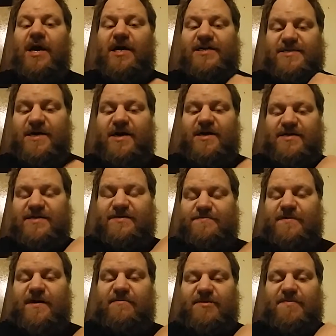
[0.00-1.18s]
and toxic
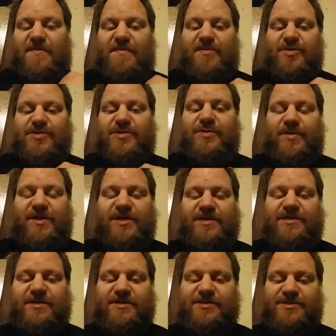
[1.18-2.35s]
family members doing it
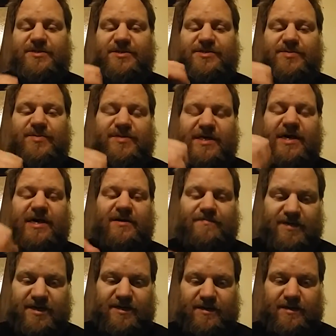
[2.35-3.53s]
intentionally to attack
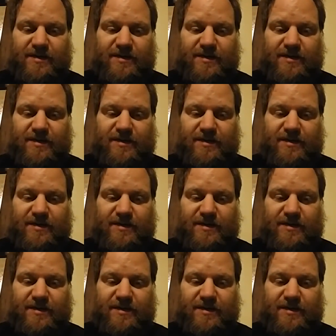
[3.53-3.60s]
me.